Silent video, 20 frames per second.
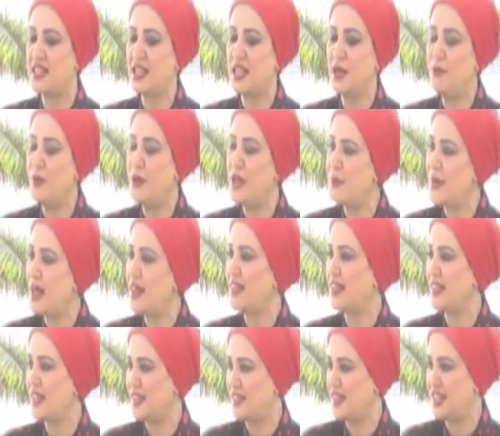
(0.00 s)

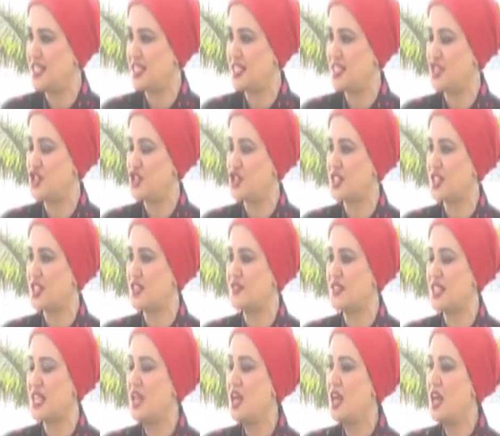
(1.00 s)
implementing these
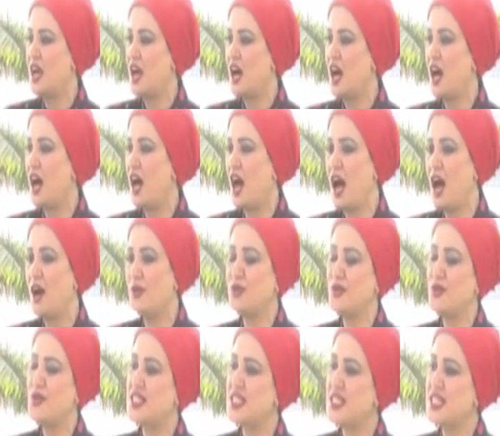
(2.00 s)
initiatives, uh, how
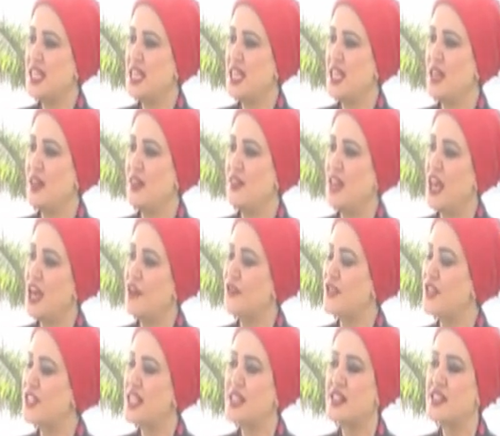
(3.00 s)
do you see the
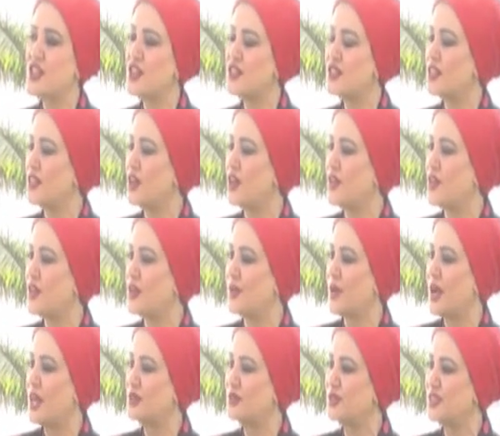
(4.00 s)
efforts exerted on the
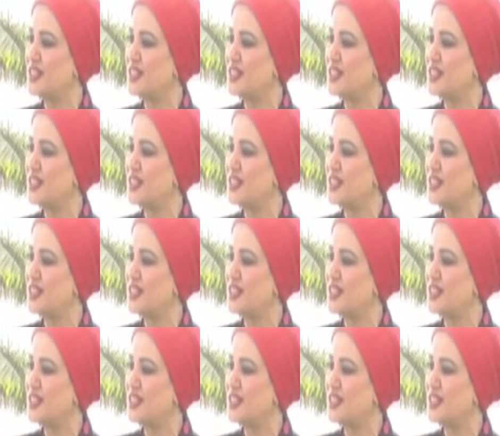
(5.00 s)
ground?